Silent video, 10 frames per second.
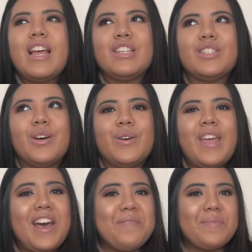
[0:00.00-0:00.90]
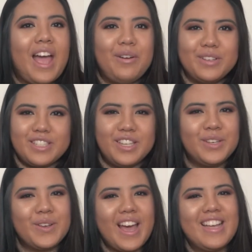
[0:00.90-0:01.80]
So yeah, I will
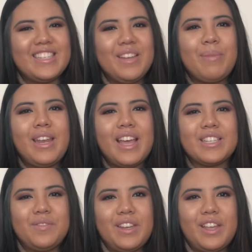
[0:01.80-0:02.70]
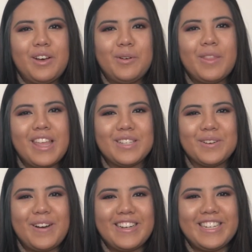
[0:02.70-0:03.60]
see you guys in my next video. Thanks
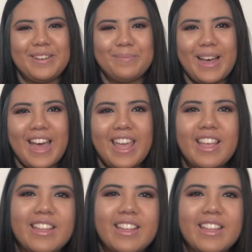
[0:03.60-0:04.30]
for watching. Bye.